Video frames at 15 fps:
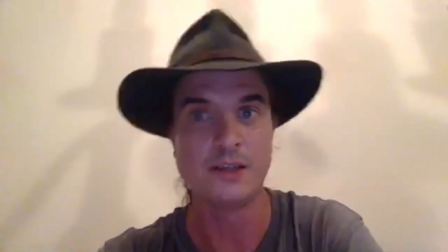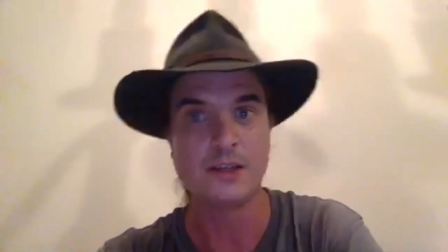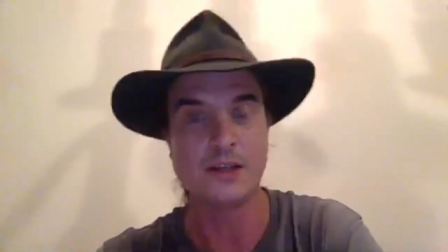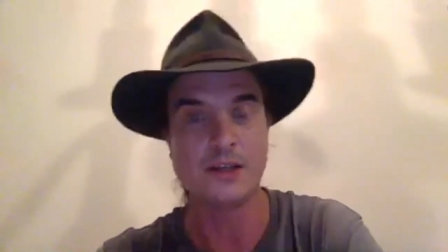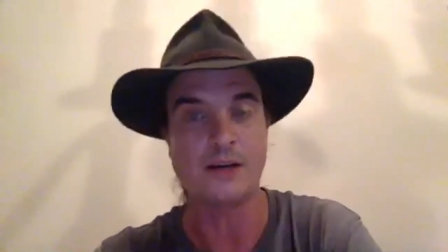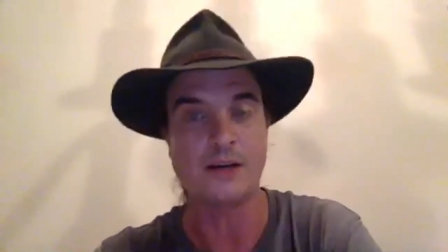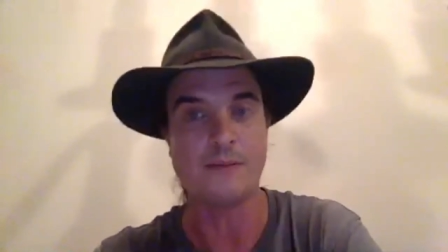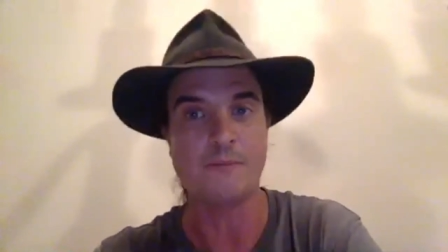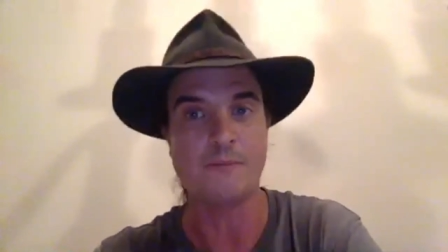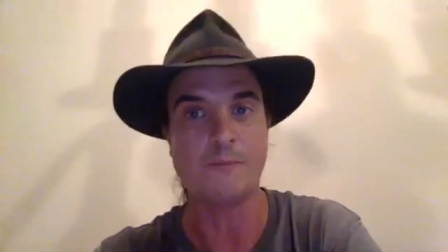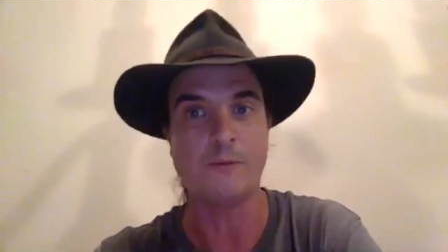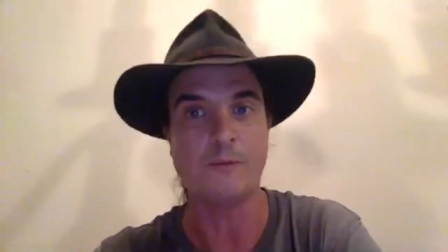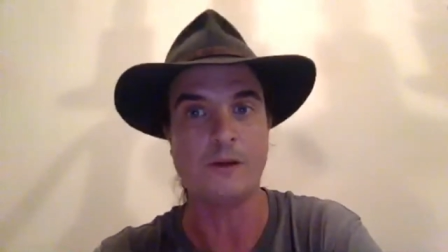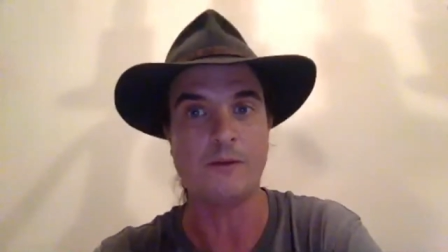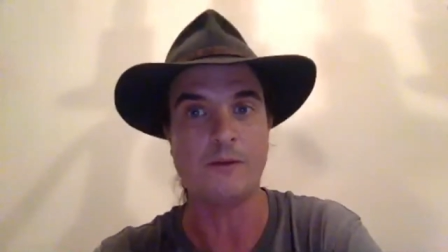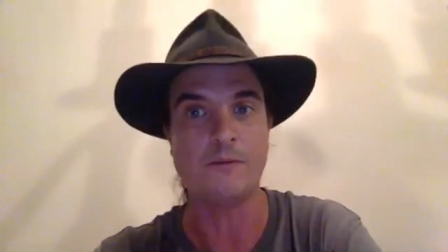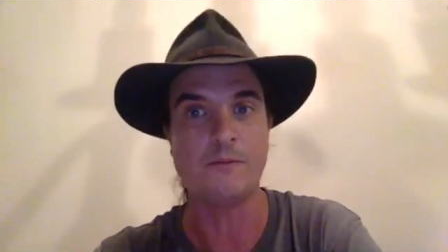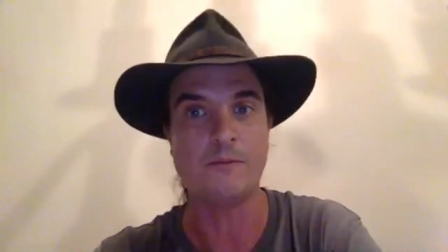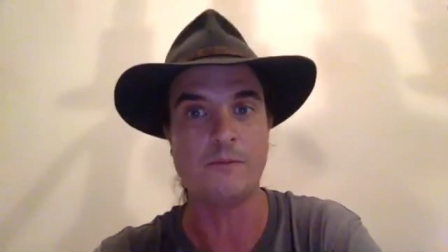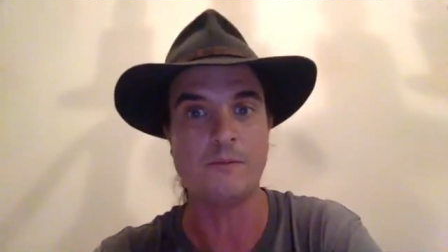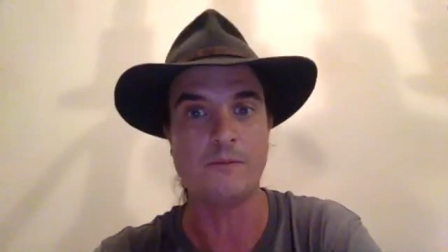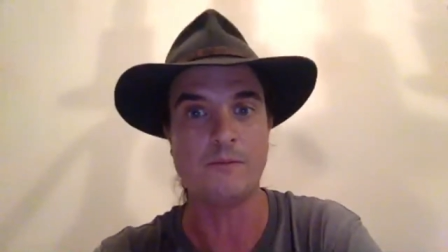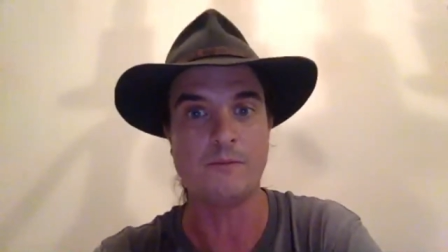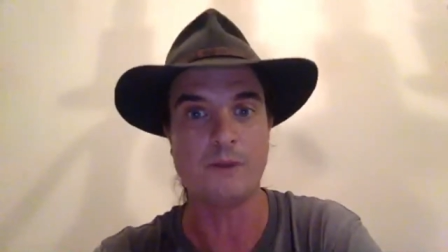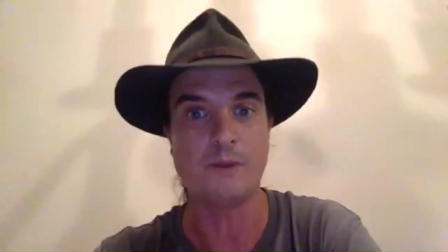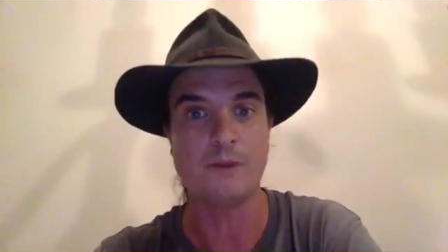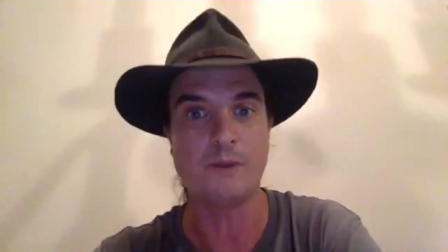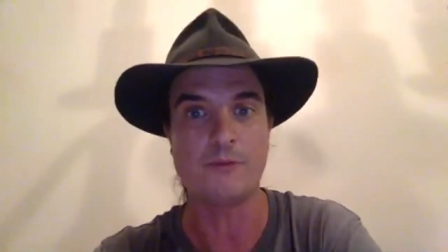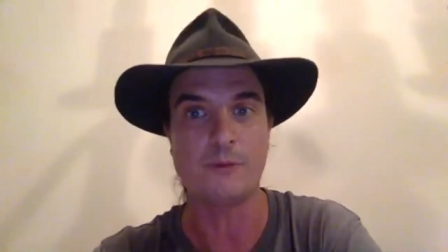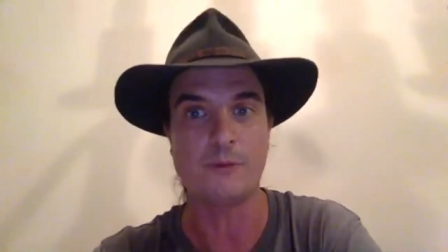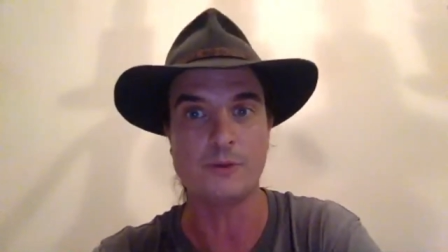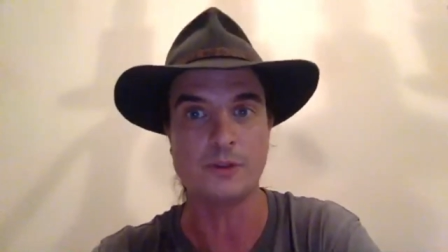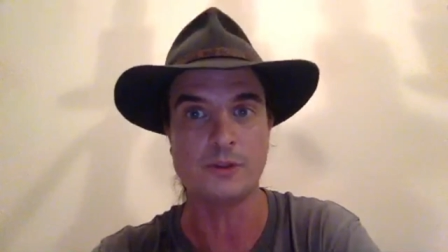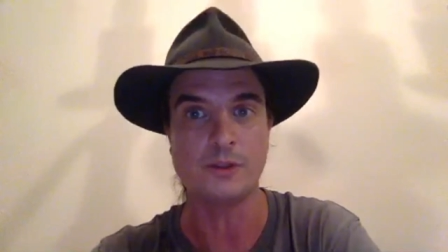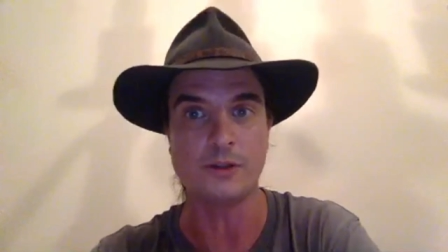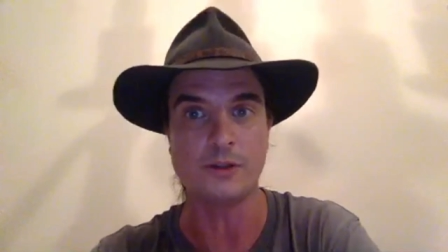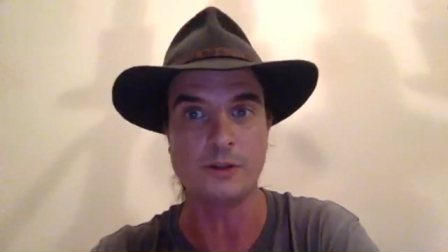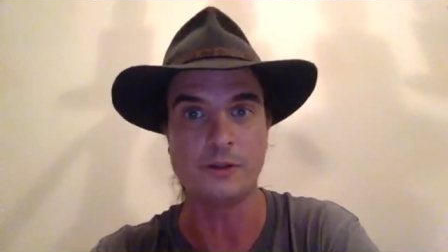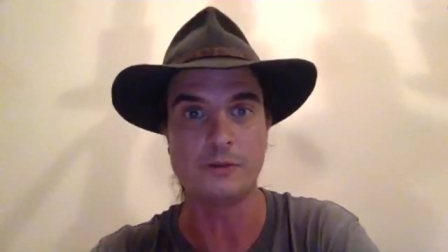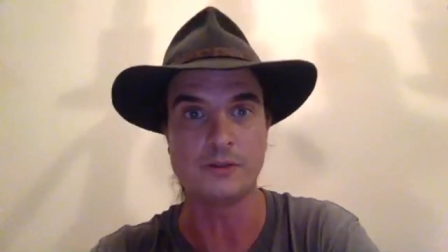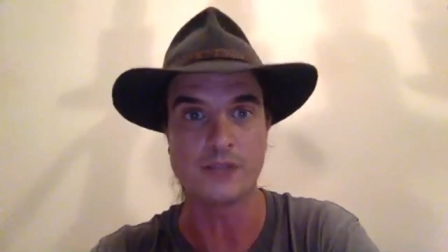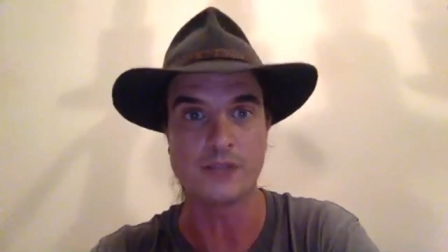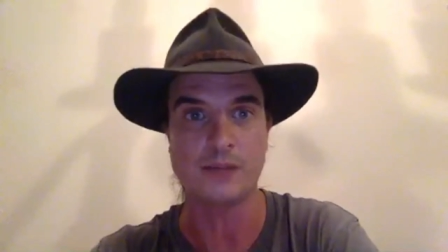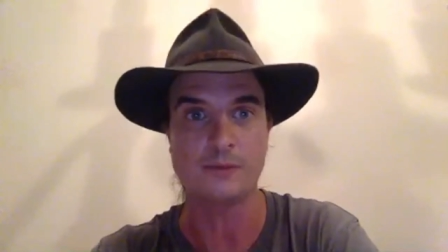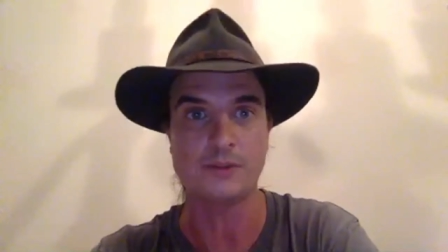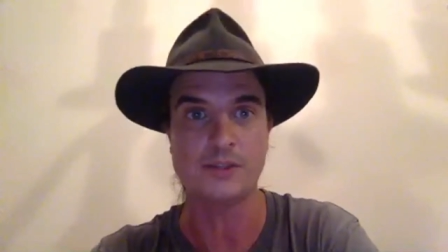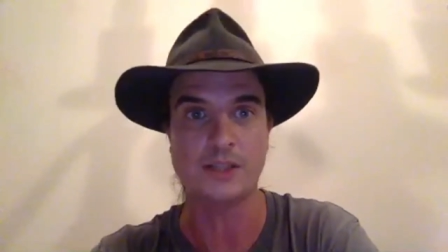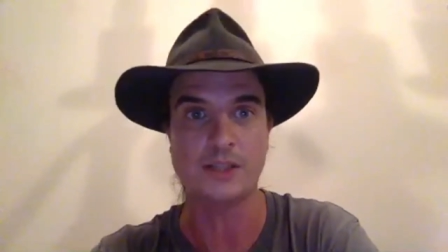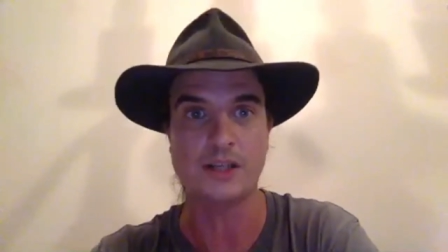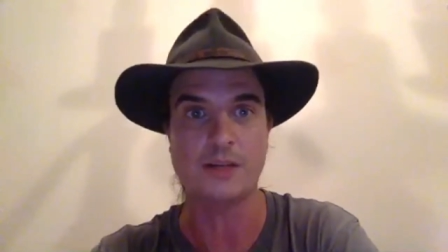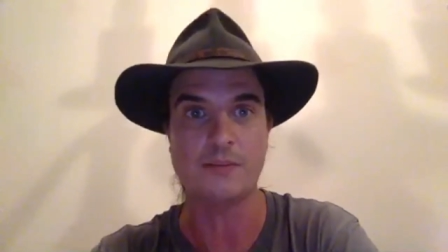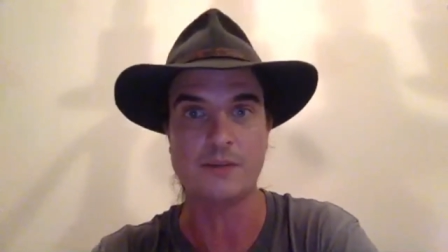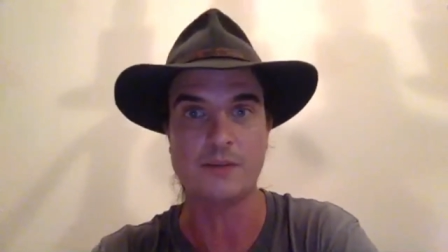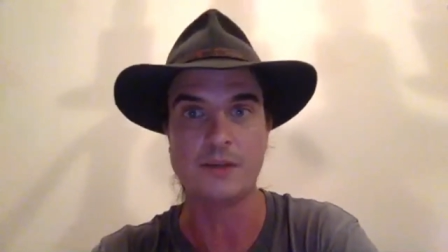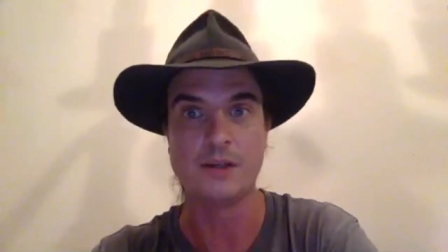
um, we're very fortunate that Luke was able to set up